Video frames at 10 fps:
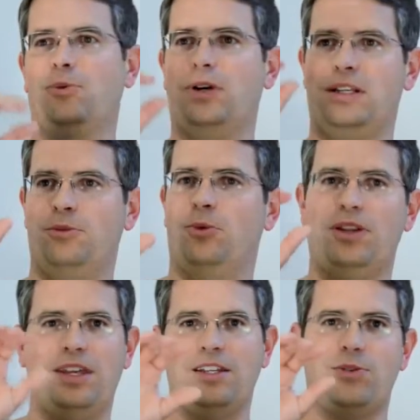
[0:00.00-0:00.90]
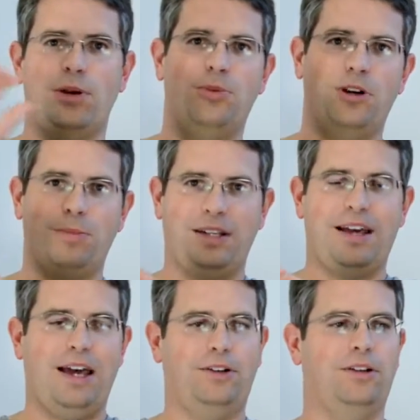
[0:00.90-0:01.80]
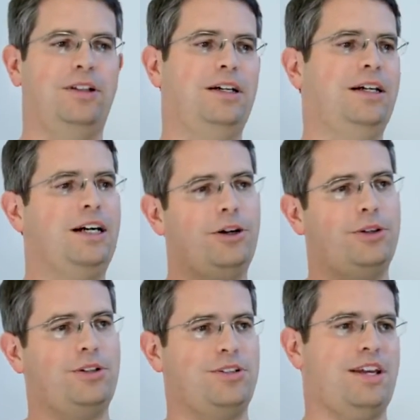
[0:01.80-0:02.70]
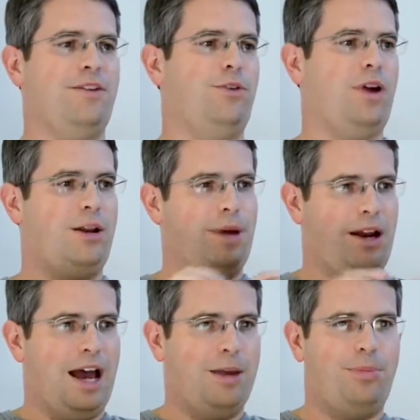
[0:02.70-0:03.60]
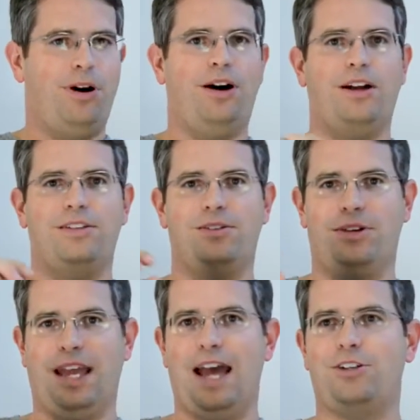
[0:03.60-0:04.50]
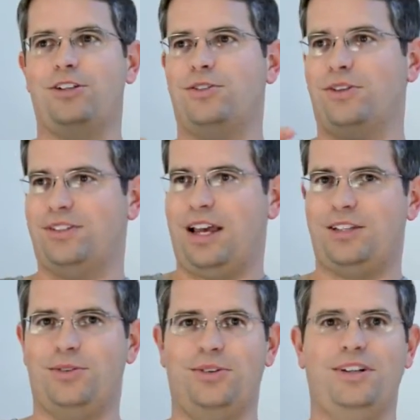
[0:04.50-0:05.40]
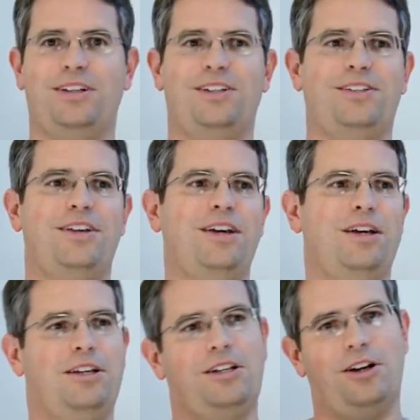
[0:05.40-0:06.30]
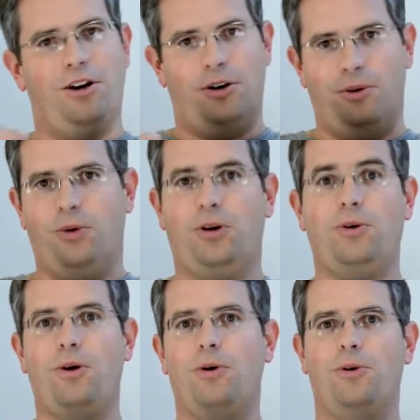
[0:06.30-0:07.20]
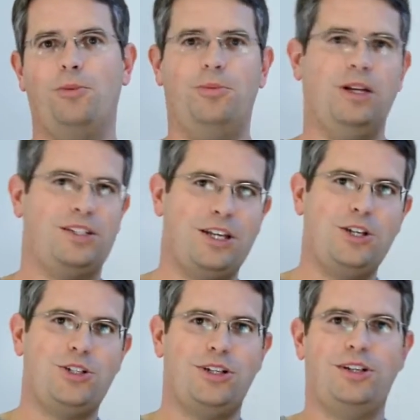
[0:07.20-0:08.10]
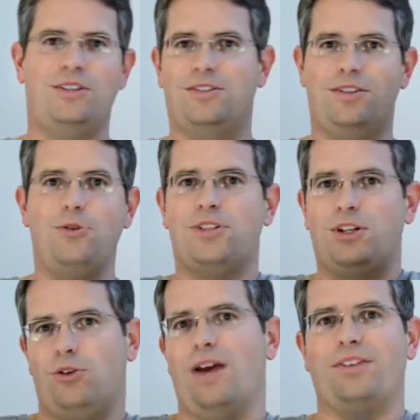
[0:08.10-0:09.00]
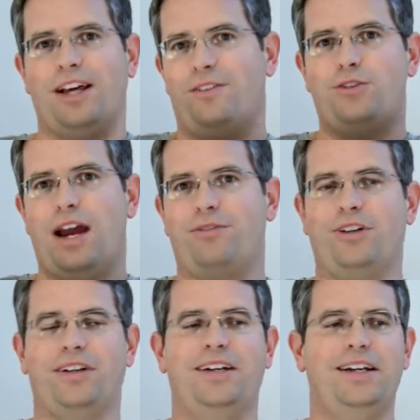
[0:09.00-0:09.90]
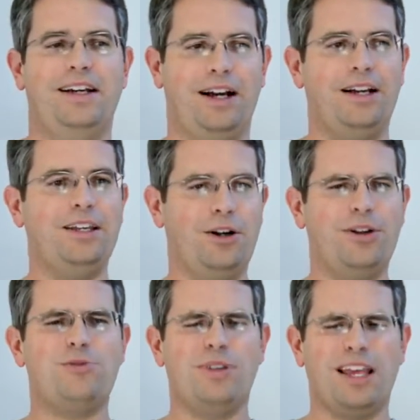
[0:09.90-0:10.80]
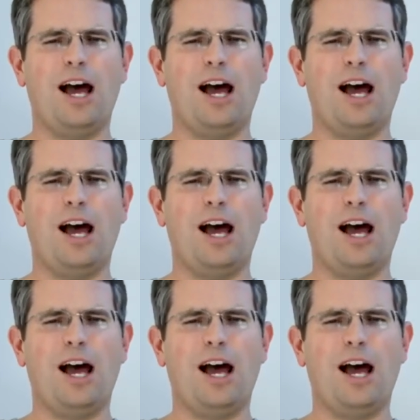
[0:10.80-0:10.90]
what things do I put in my title? Oh, it turns out if you write about iPods or gadgets or accessories, or Chrome extensions, those can drive a lot of traffic. It's really